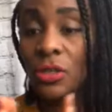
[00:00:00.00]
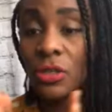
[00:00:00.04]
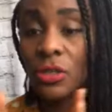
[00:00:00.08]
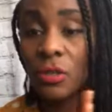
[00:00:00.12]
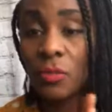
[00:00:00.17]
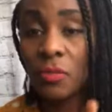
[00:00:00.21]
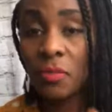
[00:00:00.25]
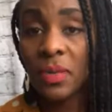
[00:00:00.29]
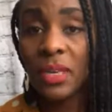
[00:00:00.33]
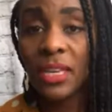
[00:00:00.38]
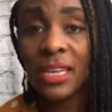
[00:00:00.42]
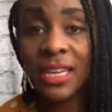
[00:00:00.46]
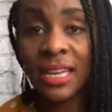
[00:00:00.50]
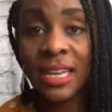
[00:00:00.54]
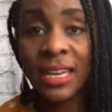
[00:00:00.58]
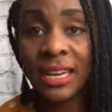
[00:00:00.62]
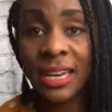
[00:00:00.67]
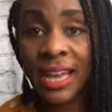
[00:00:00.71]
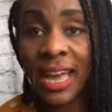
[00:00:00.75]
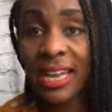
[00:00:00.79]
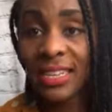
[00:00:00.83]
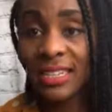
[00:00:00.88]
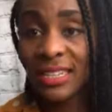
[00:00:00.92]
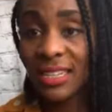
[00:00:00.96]
to be
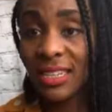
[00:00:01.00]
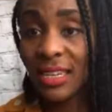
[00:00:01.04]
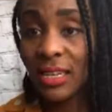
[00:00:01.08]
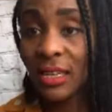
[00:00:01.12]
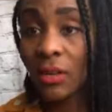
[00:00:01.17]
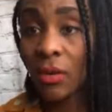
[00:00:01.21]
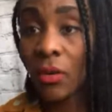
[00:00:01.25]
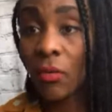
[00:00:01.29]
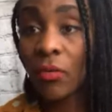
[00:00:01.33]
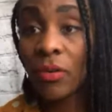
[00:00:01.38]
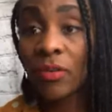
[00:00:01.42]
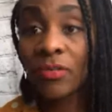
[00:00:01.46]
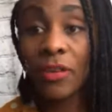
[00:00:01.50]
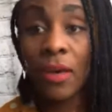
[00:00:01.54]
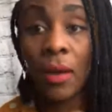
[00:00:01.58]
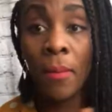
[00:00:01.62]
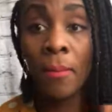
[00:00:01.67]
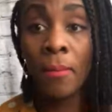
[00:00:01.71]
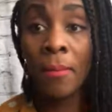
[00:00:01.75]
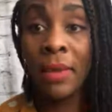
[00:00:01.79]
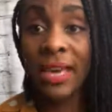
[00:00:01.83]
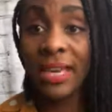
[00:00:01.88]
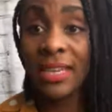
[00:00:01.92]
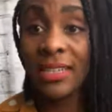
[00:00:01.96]
connected with
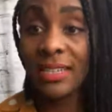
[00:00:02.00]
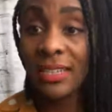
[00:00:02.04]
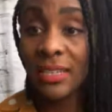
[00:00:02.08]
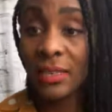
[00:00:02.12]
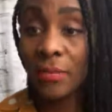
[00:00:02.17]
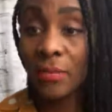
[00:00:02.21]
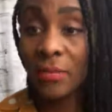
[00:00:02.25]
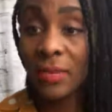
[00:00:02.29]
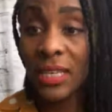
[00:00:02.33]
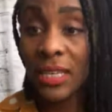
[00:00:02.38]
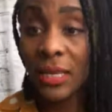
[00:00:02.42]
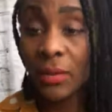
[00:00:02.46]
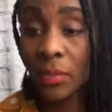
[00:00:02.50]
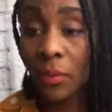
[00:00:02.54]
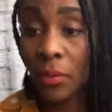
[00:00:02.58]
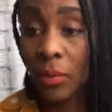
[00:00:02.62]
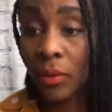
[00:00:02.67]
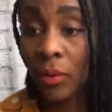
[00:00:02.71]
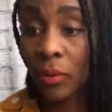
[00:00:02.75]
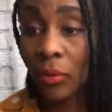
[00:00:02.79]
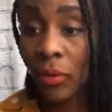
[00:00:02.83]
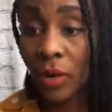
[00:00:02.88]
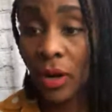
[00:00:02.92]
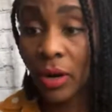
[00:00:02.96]
amazing
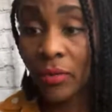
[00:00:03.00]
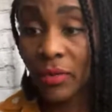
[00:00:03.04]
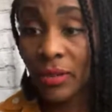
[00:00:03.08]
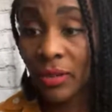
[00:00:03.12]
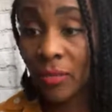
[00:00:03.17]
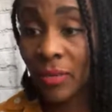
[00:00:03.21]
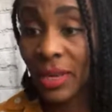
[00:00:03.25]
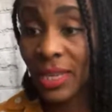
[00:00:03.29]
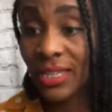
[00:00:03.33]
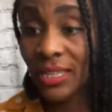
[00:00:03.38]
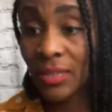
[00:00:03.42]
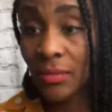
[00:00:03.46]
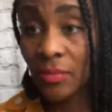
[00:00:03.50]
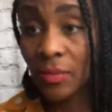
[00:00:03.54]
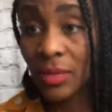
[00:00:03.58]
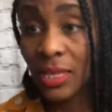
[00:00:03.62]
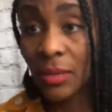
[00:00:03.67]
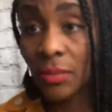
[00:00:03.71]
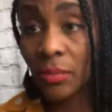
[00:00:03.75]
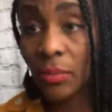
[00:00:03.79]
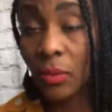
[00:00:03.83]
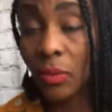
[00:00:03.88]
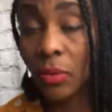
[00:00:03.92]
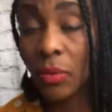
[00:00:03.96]
people and work with amazing
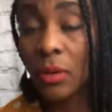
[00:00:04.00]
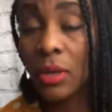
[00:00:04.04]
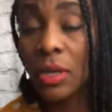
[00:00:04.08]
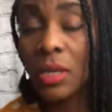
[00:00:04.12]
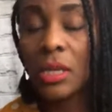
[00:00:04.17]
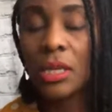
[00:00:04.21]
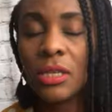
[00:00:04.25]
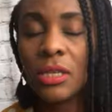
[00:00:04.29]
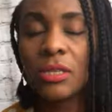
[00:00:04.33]
people.